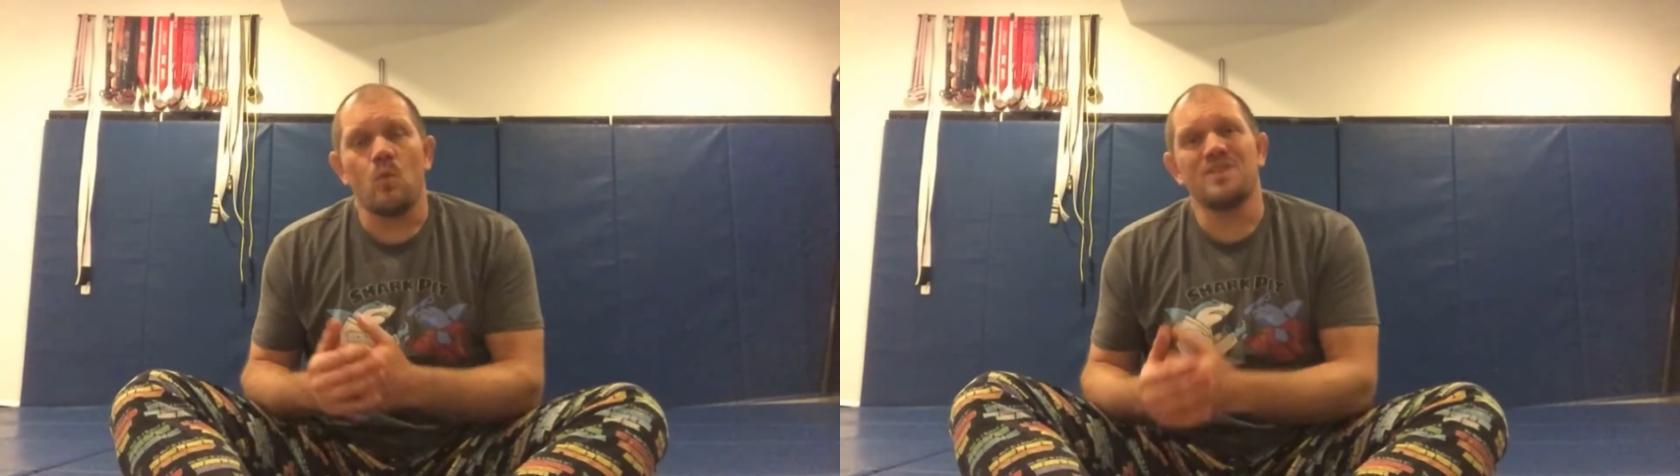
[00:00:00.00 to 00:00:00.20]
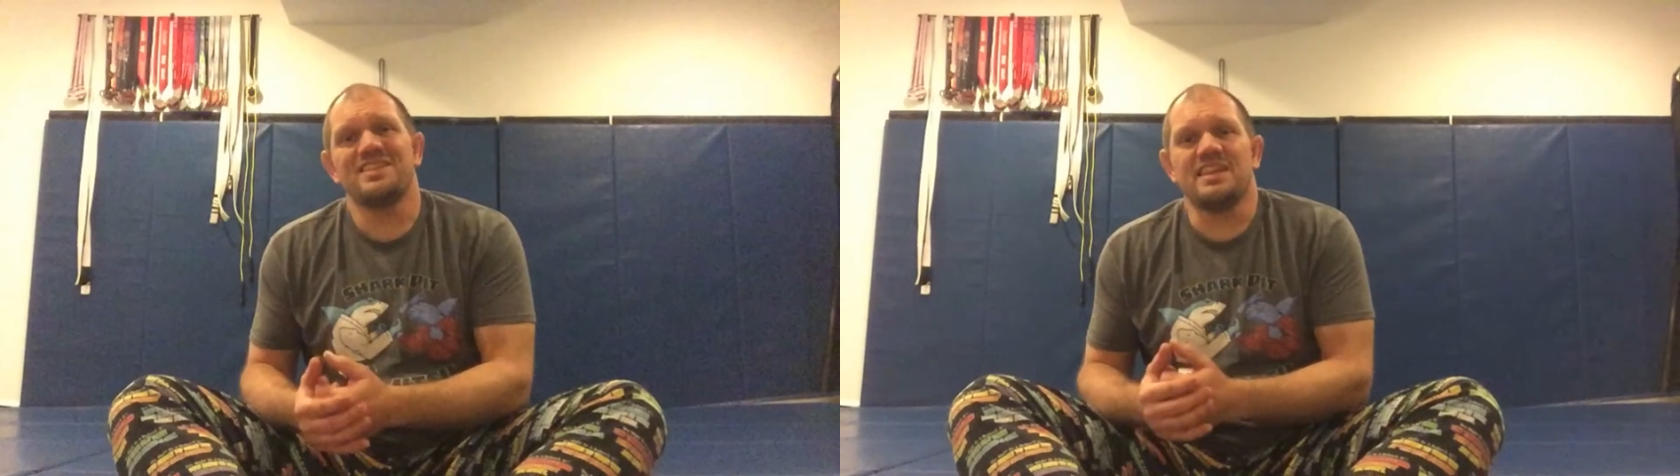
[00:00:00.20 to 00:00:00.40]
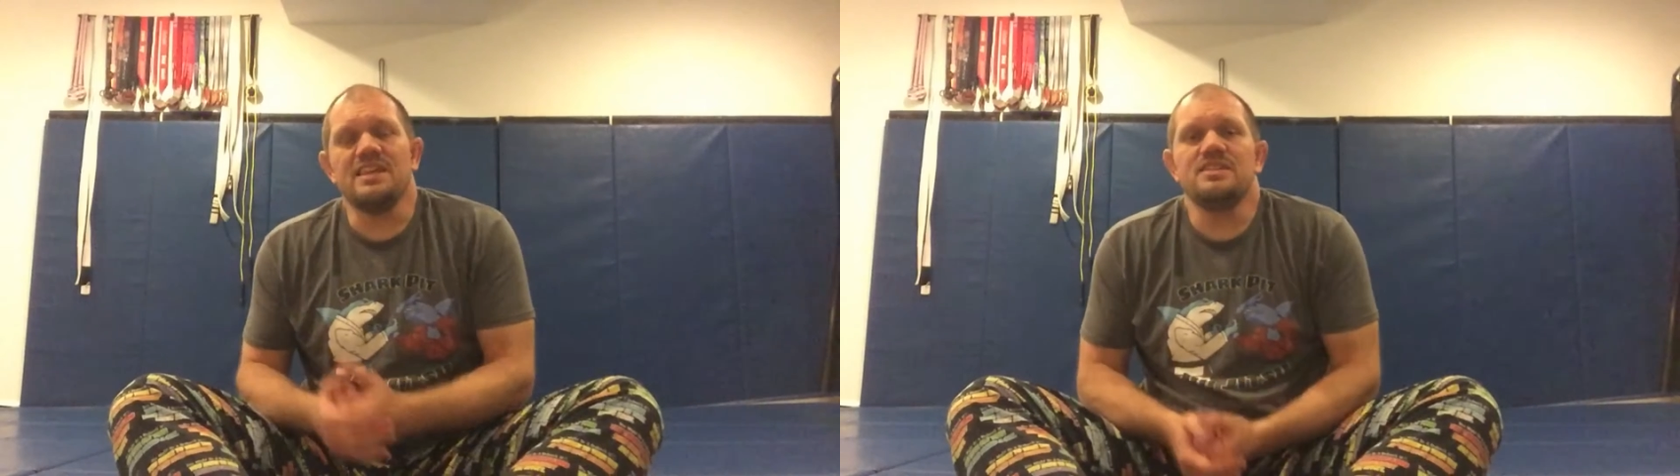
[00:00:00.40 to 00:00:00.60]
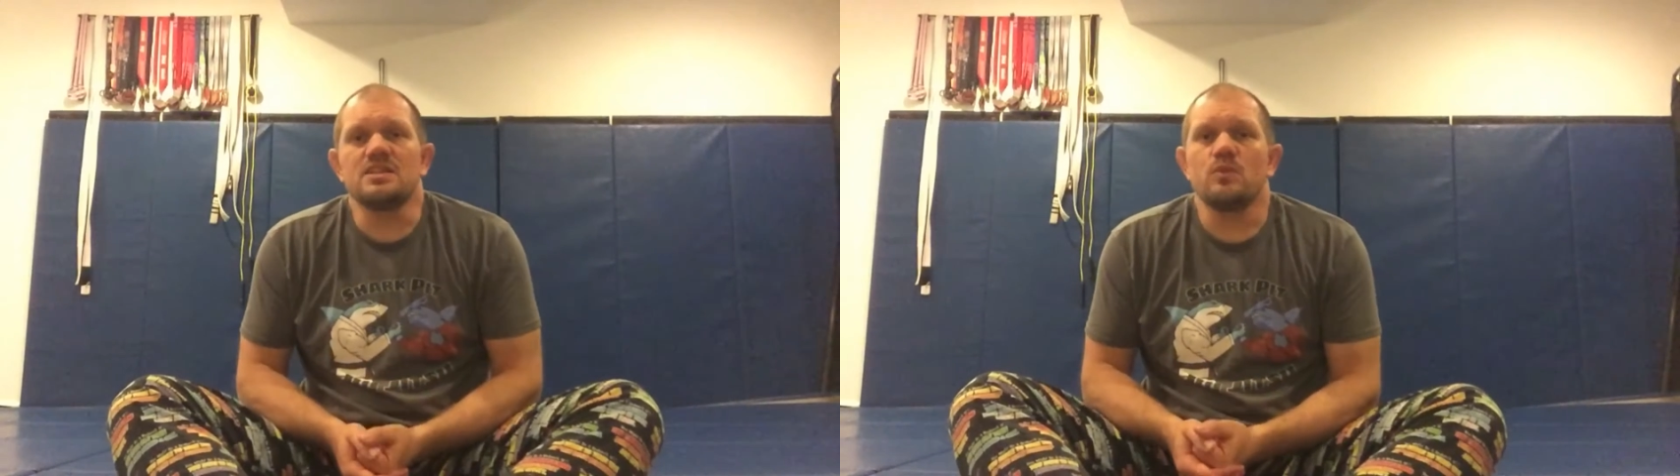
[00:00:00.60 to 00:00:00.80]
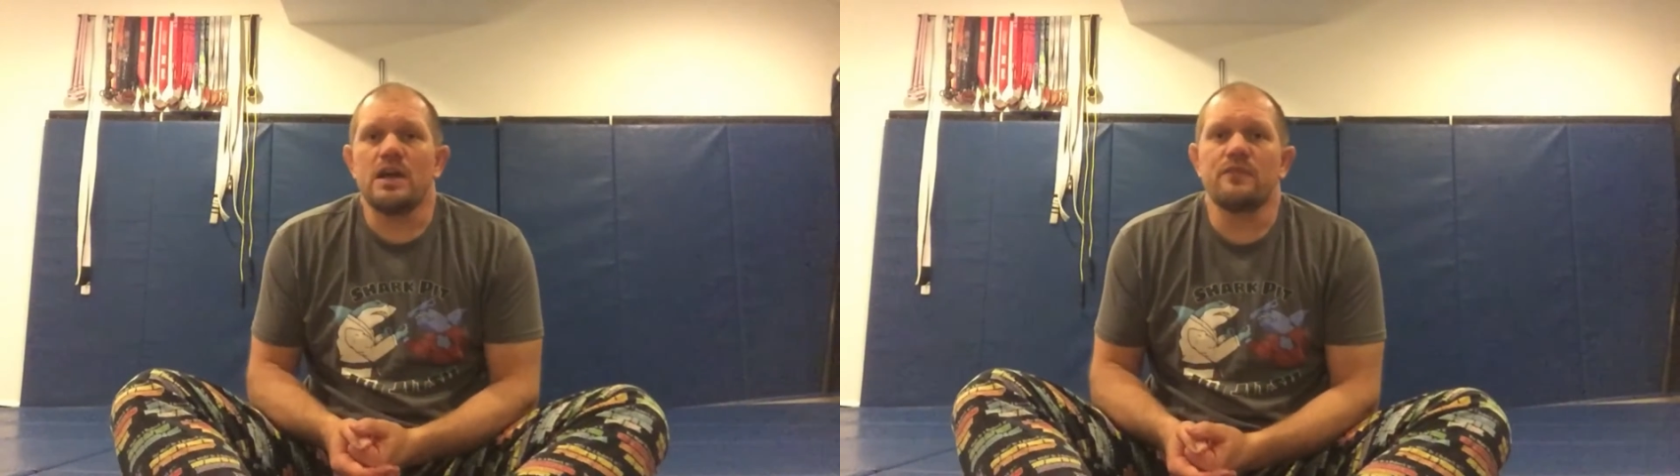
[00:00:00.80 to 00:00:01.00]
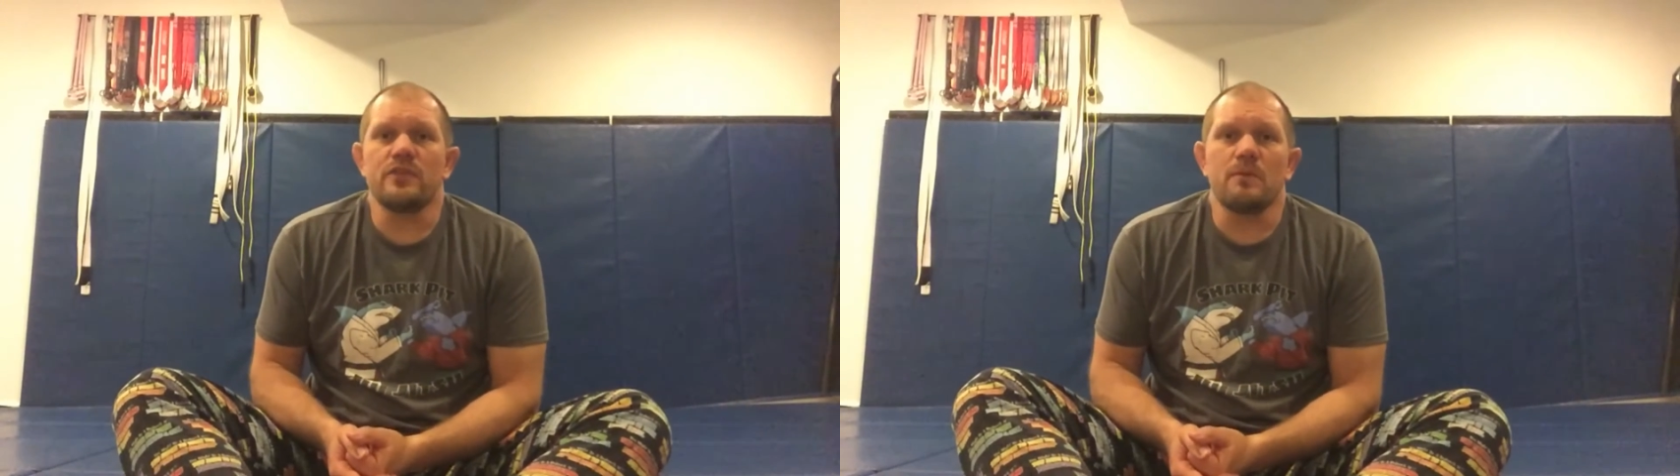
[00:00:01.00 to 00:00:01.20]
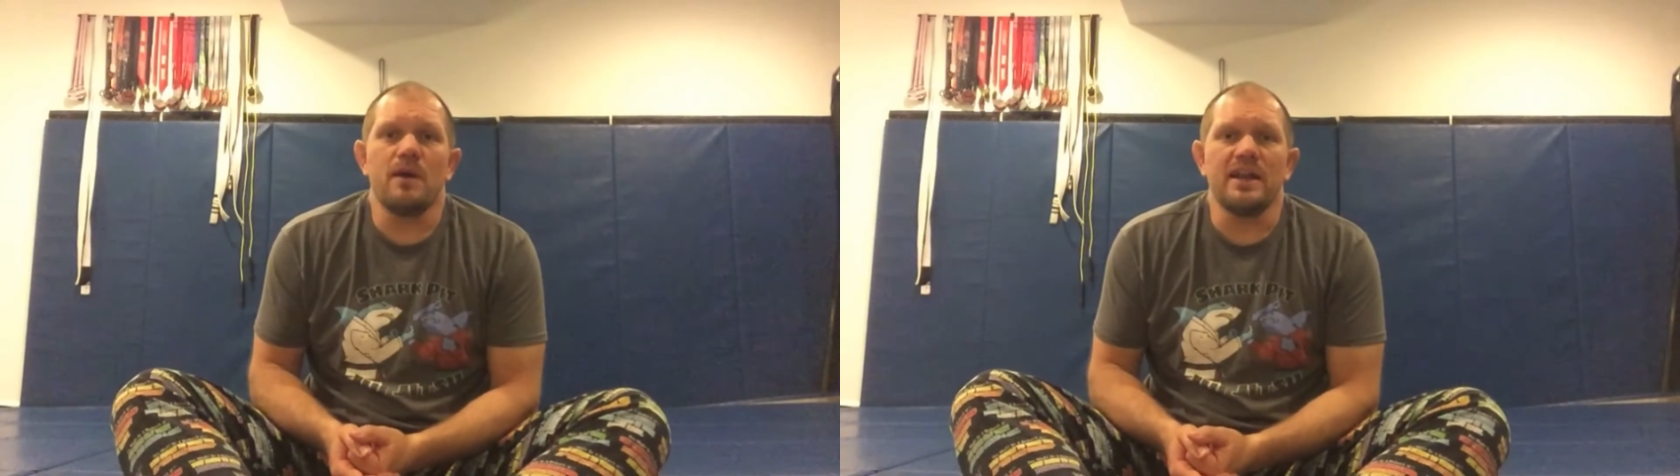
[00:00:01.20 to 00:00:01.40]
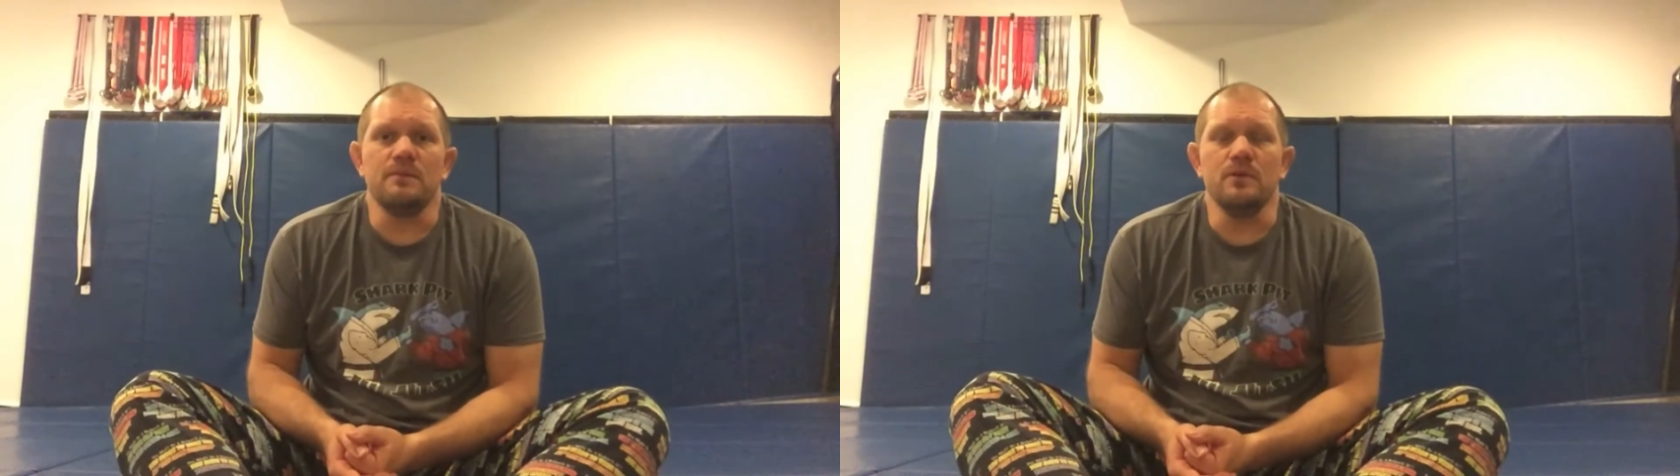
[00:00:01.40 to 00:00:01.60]
what's the easiest way for their
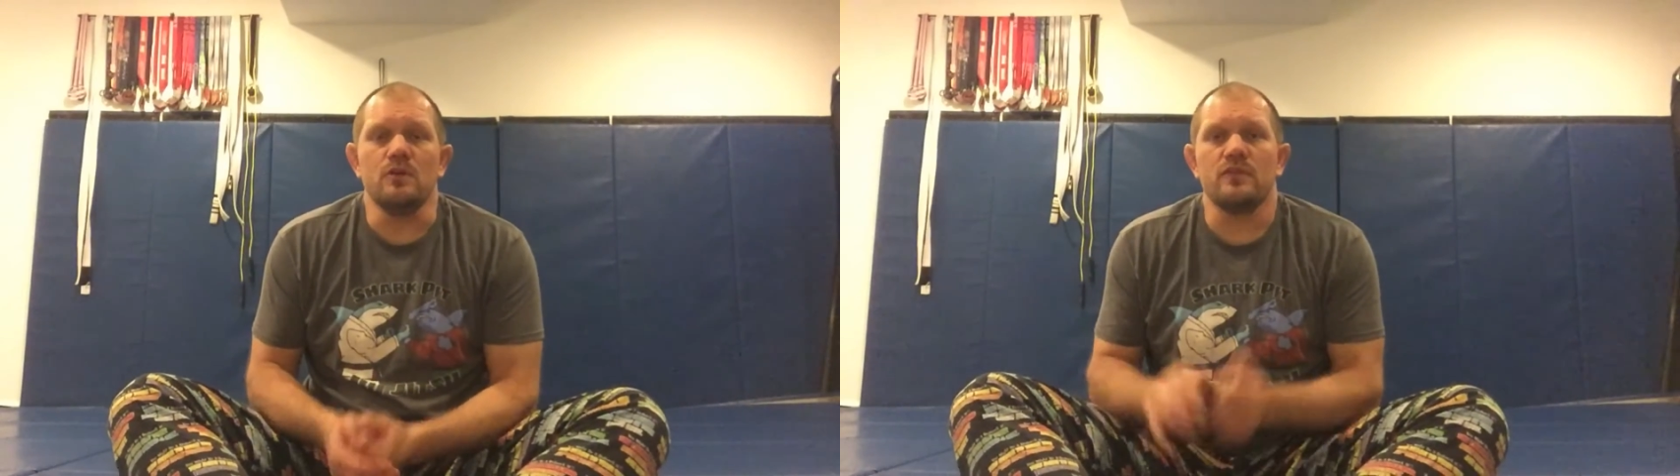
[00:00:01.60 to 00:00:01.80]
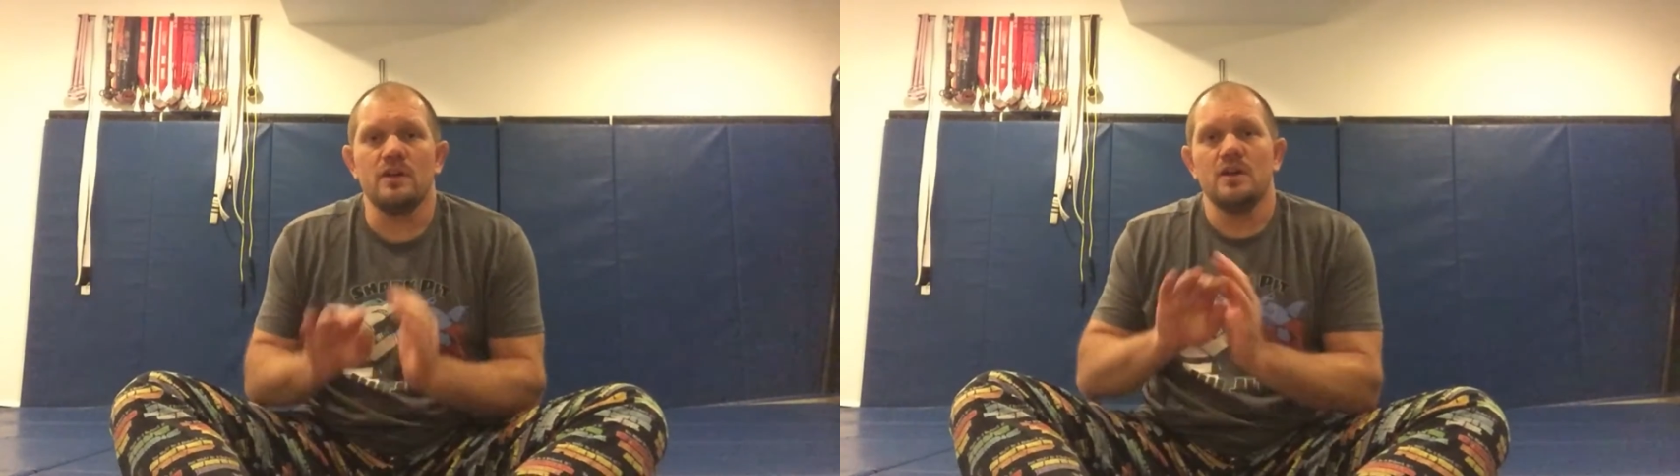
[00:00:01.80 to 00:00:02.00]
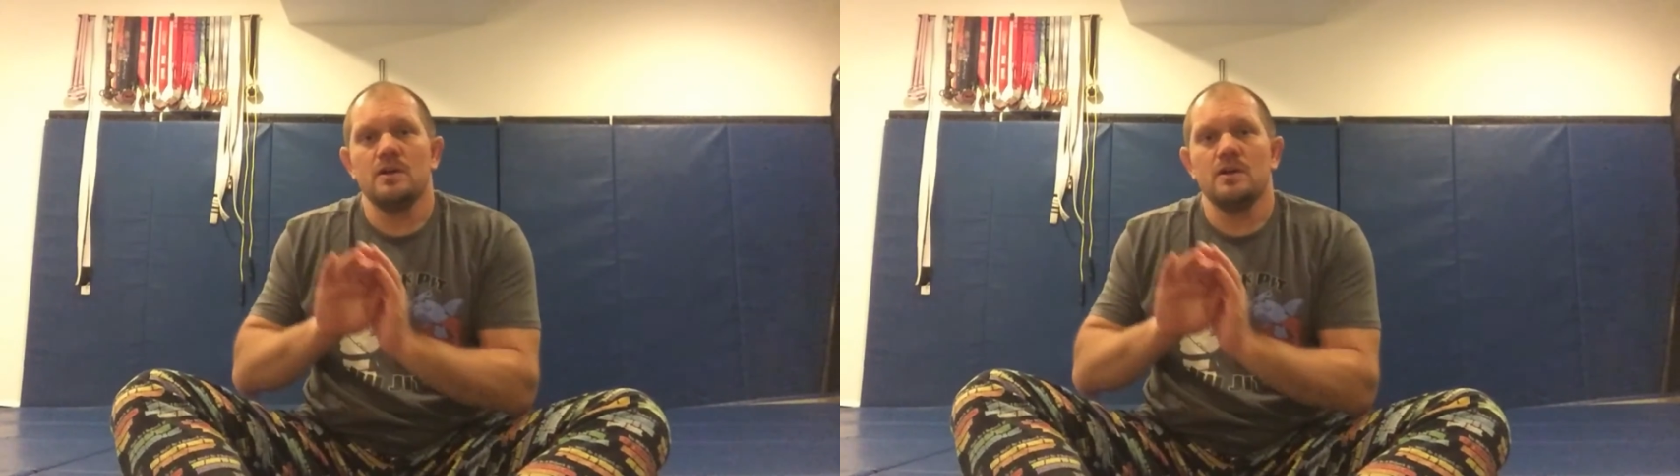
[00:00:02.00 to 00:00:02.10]
body to move.